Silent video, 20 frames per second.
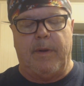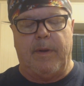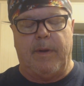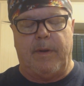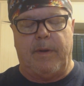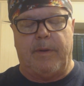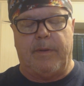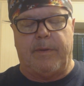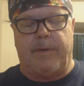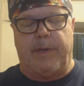I
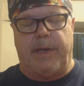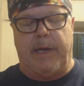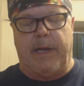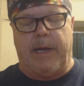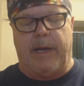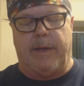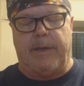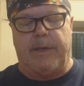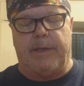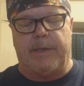don't see
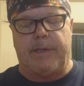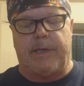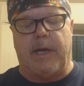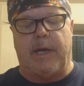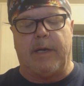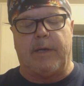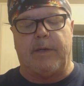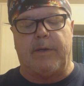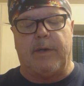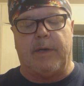how this
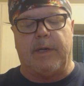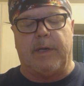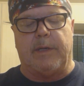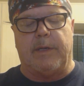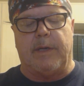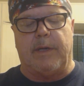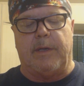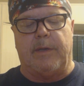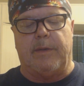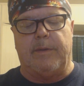got
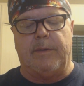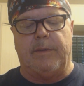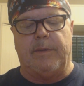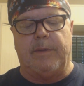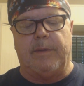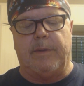crooked though.